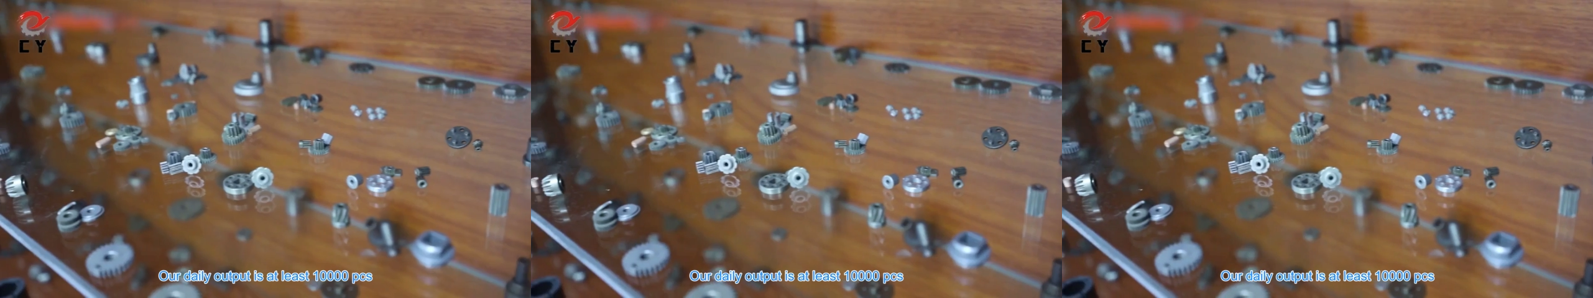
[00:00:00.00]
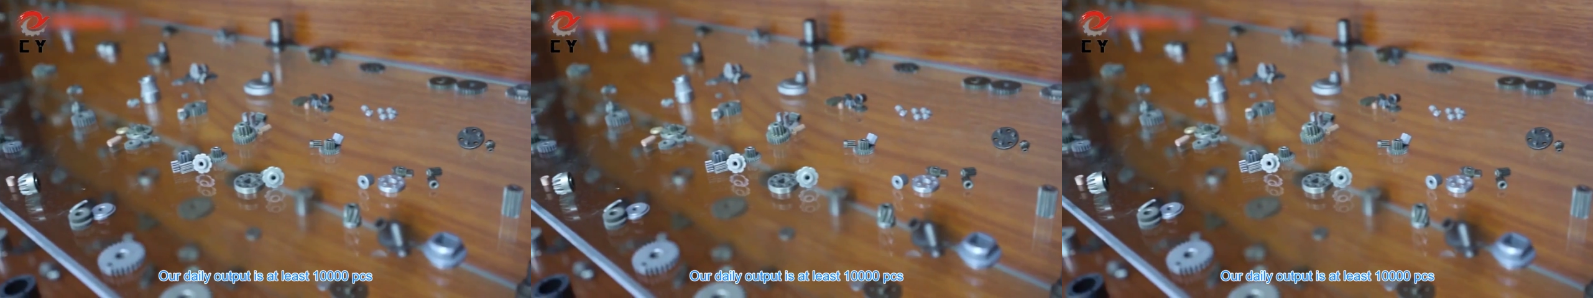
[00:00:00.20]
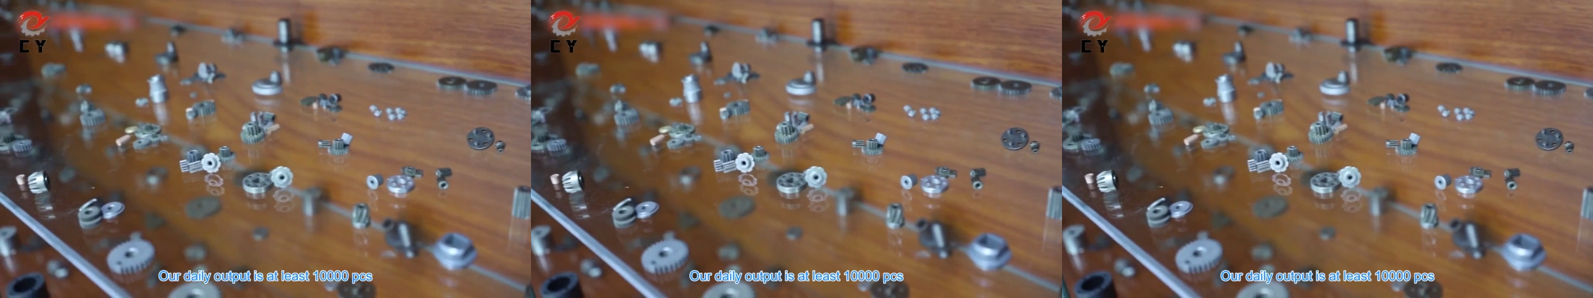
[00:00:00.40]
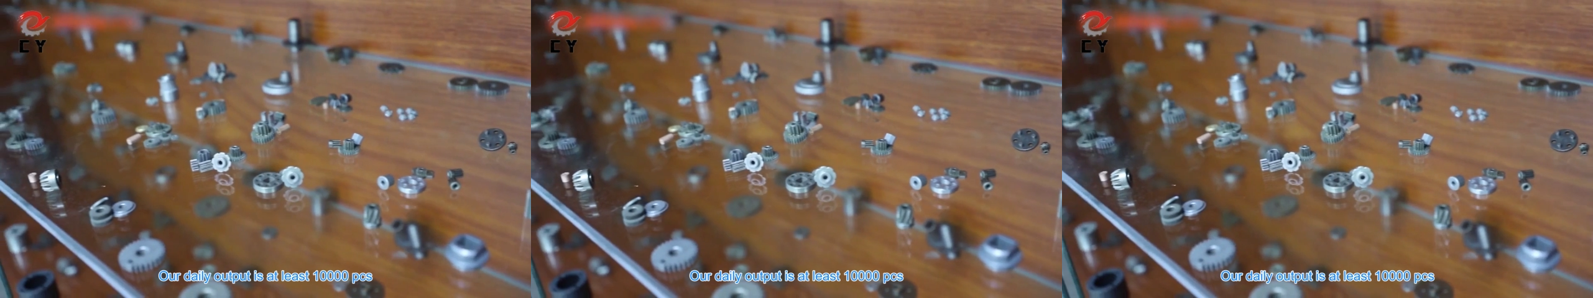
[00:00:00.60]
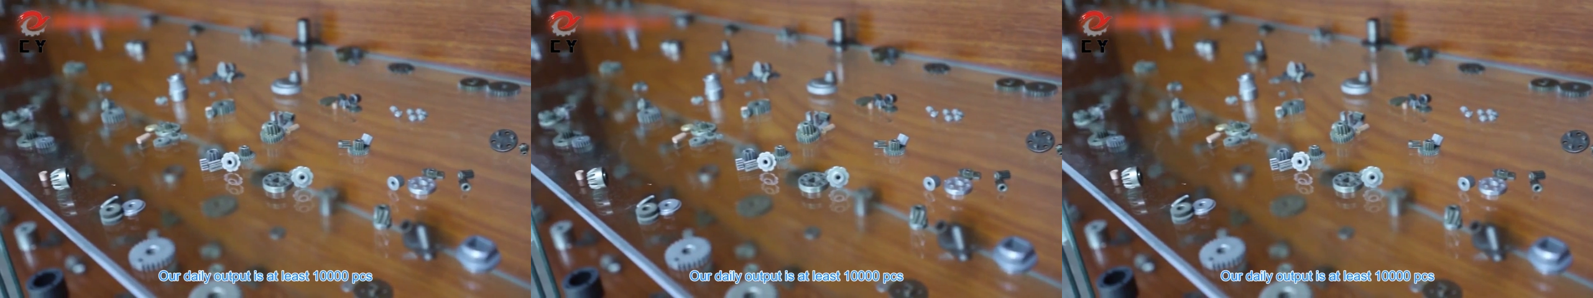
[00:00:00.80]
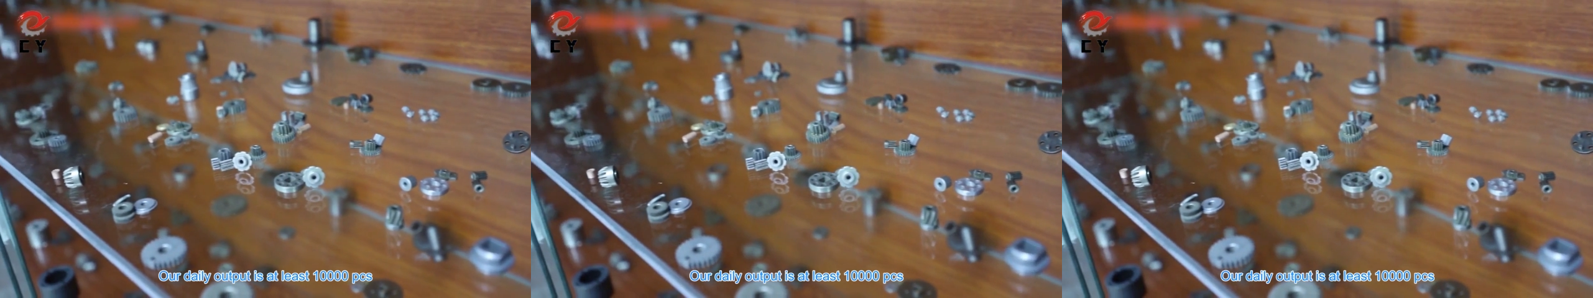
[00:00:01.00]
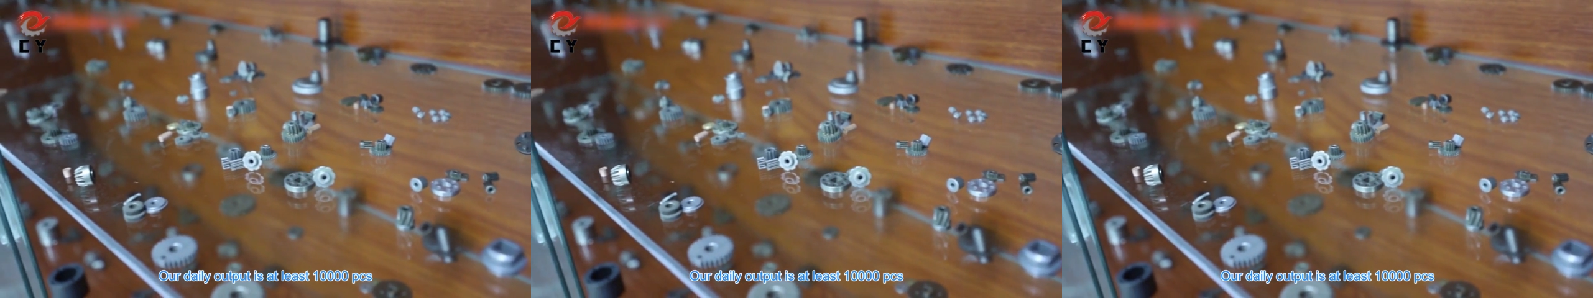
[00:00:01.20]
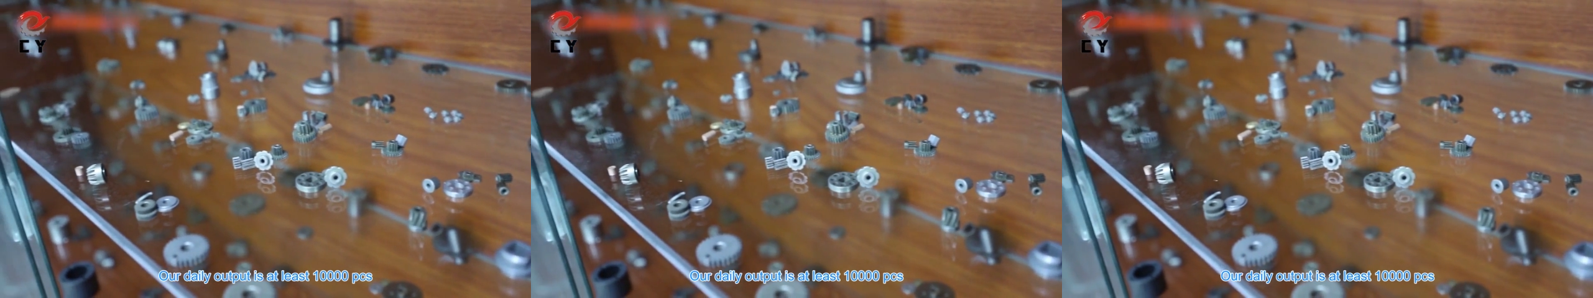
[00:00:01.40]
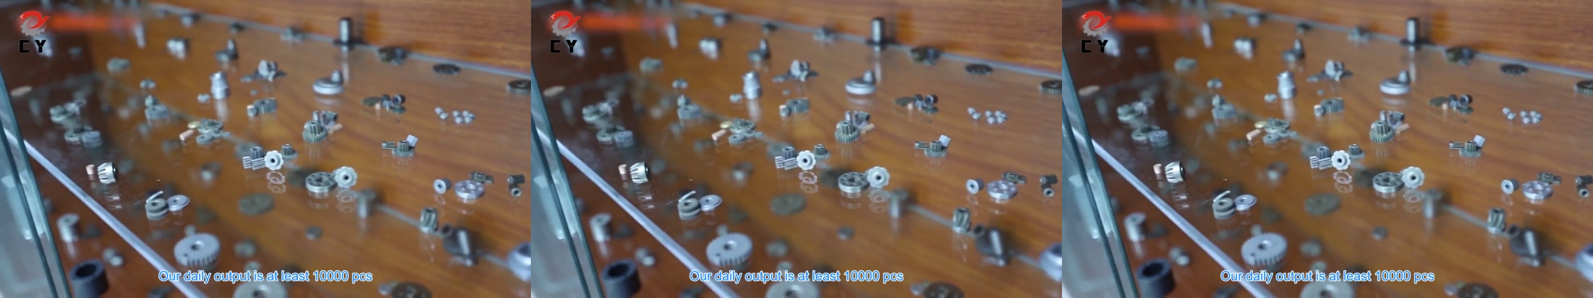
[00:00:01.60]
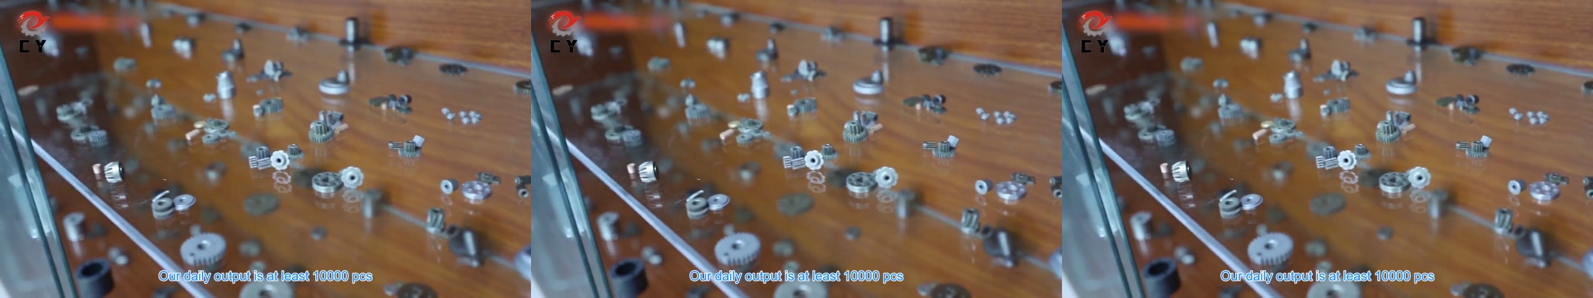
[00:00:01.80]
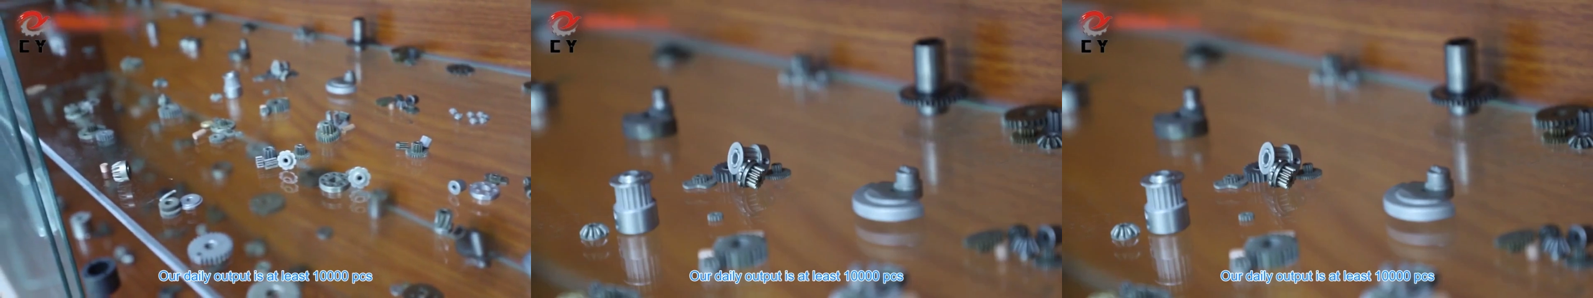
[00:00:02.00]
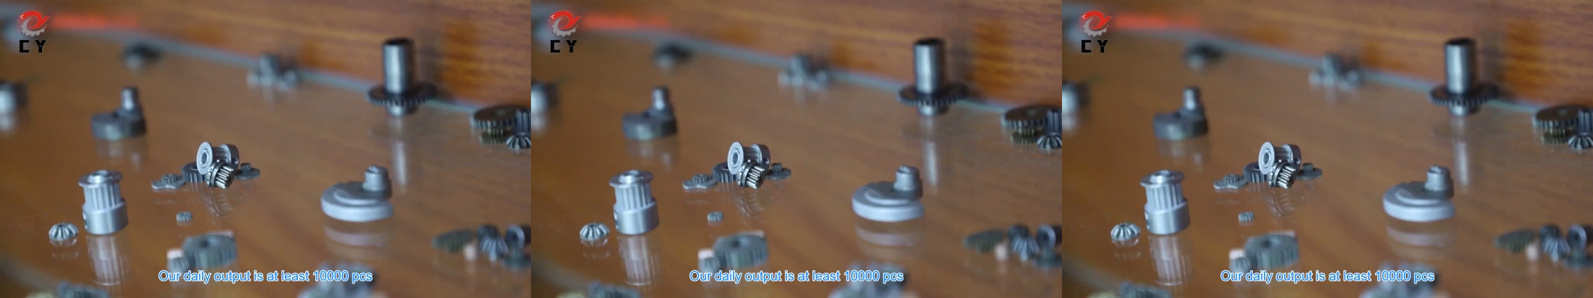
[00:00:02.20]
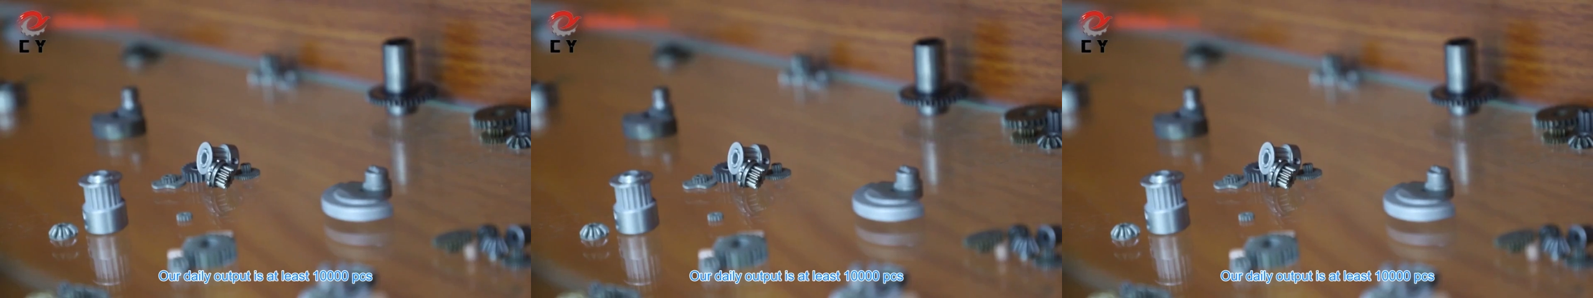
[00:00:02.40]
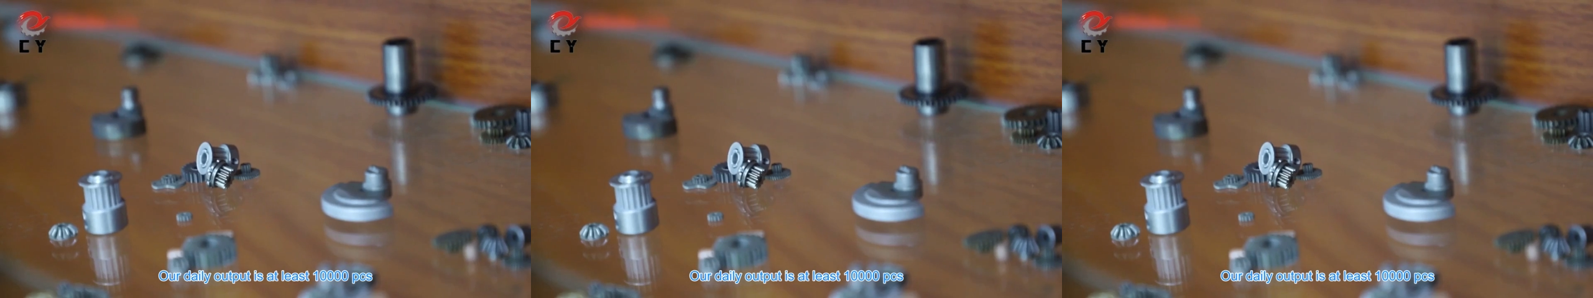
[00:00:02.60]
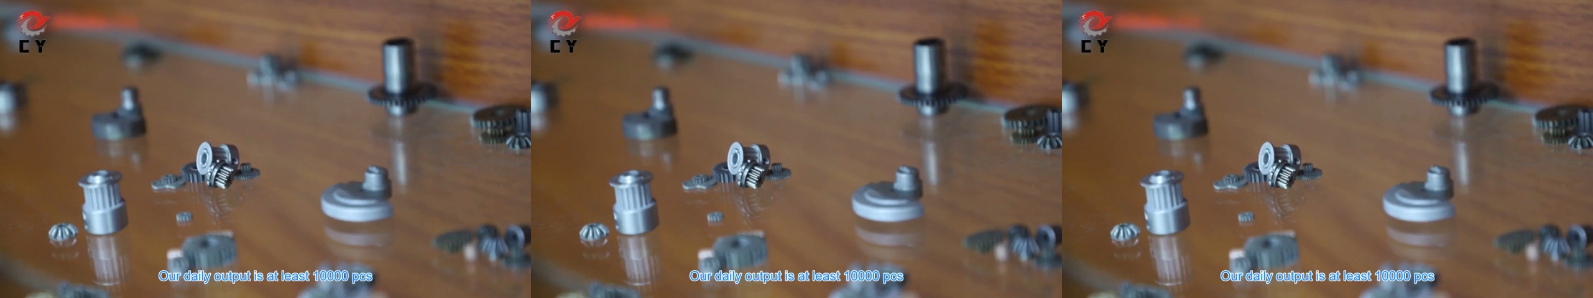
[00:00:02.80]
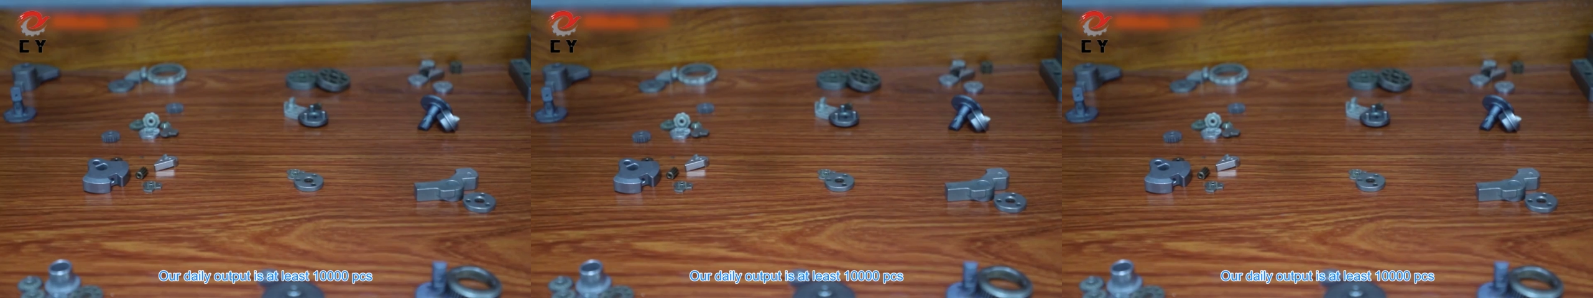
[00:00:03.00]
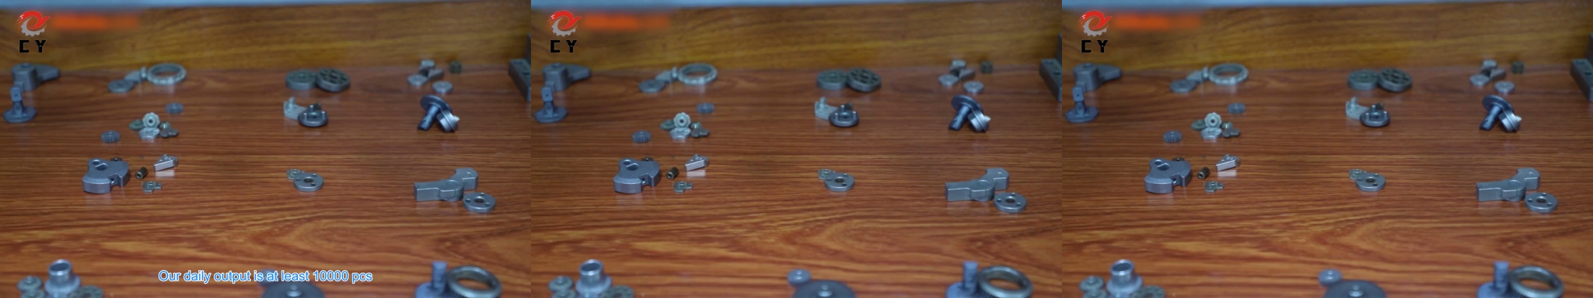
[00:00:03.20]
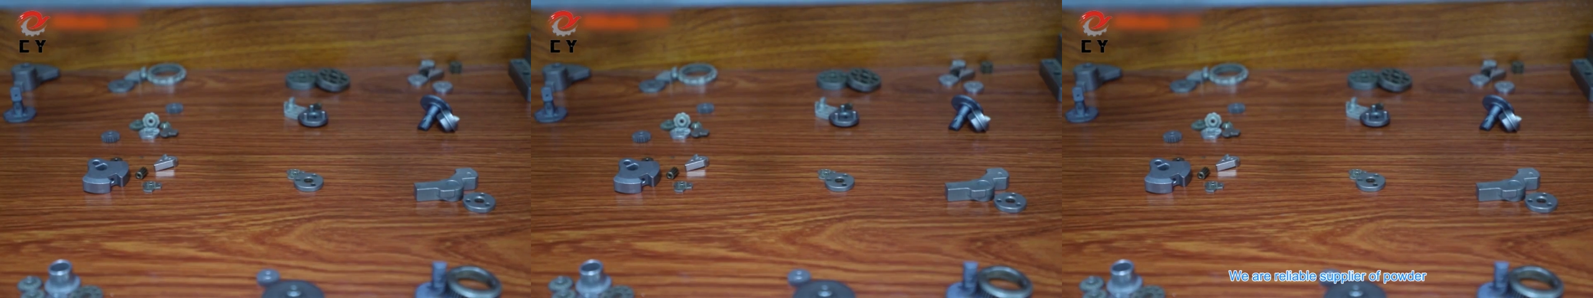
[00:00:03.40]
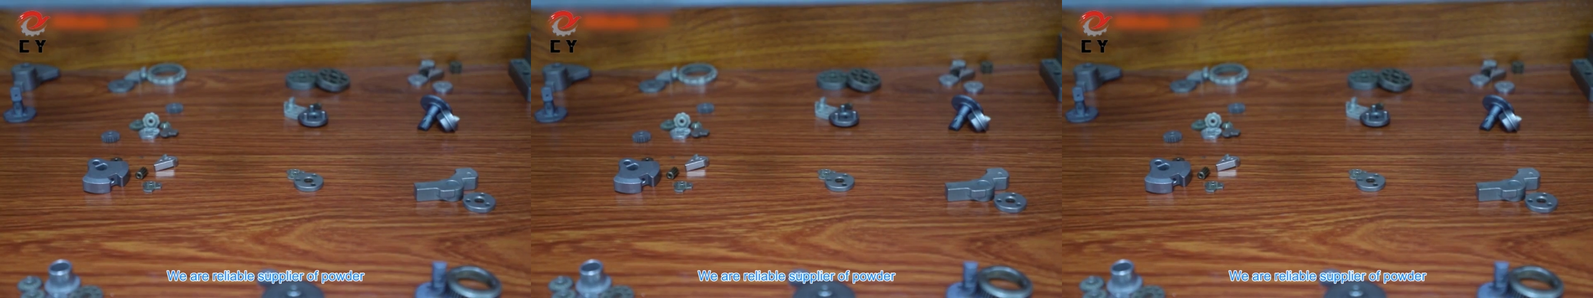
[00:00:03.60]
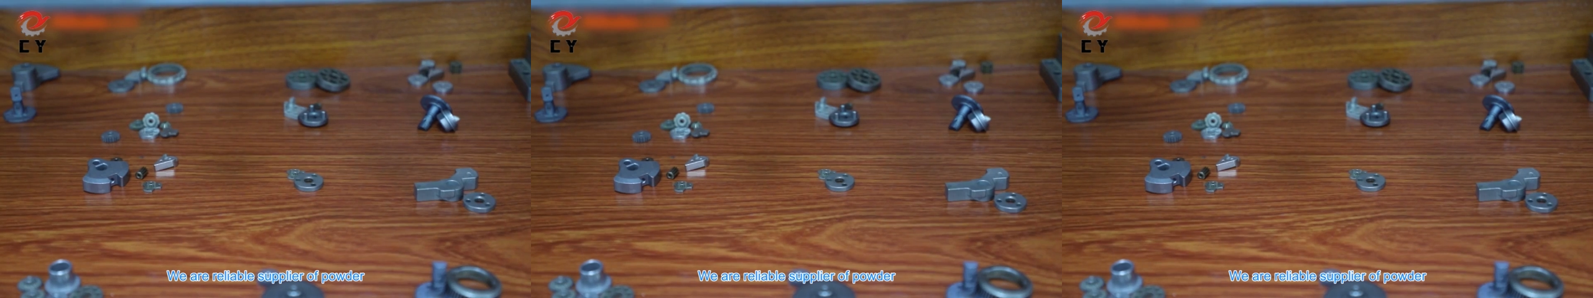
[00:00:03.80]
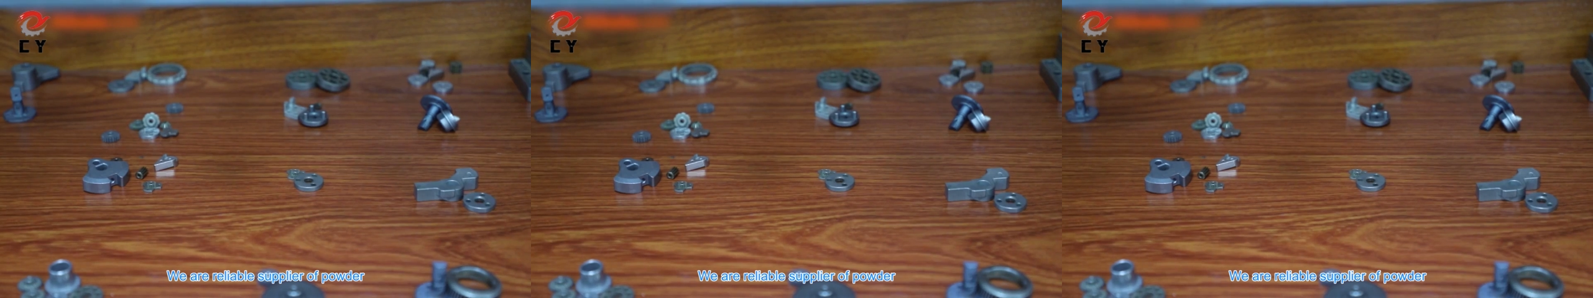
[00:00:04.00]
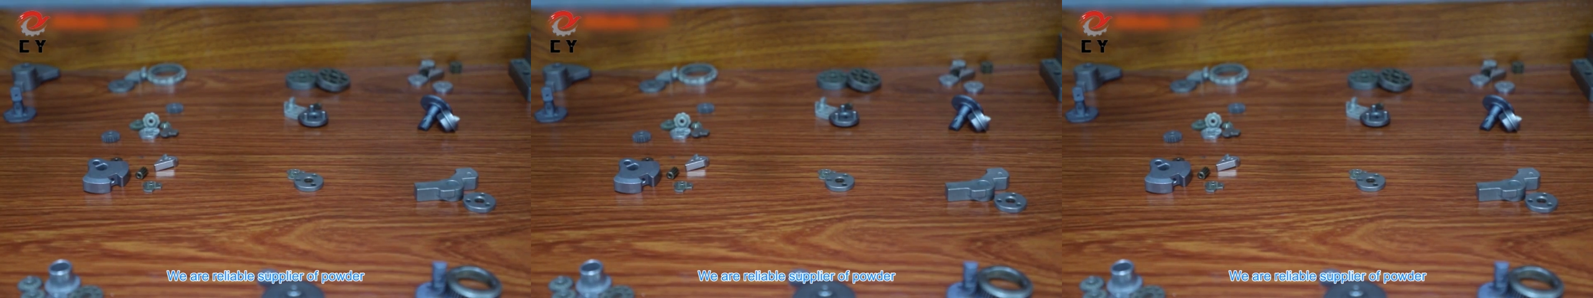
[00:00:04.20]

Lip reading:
No face is visible, so there are no lips to read.